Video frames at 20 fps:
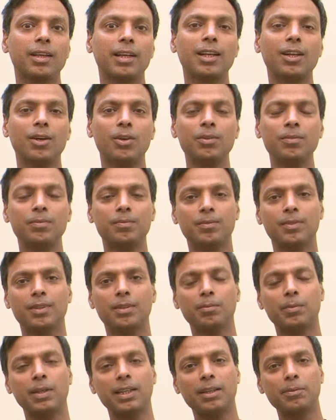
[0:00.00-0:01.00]
Hello,
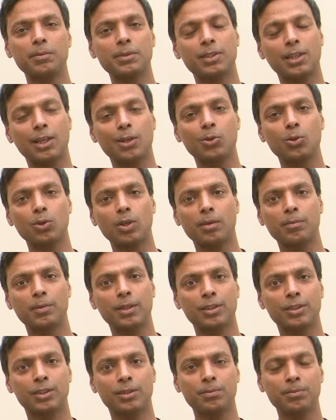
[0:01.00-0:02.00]
my name is Raghu
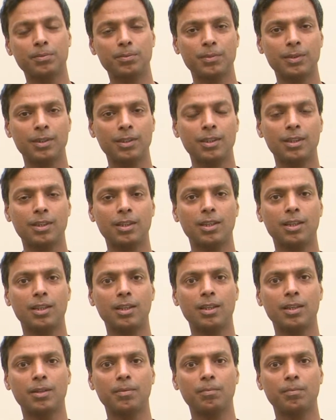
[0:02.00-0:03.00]
Ramanujam.
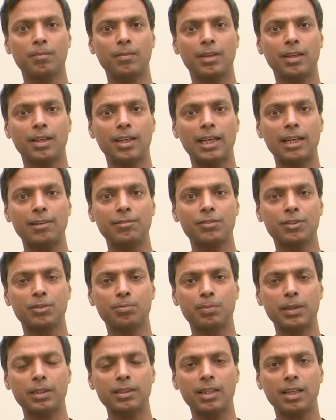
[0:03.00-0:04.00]
I've
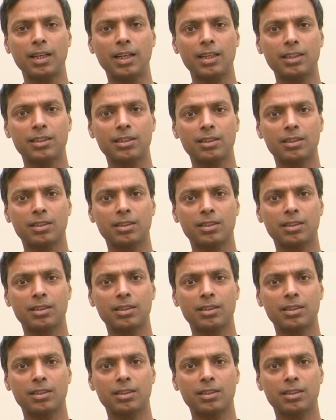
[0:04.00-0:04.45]
spent the last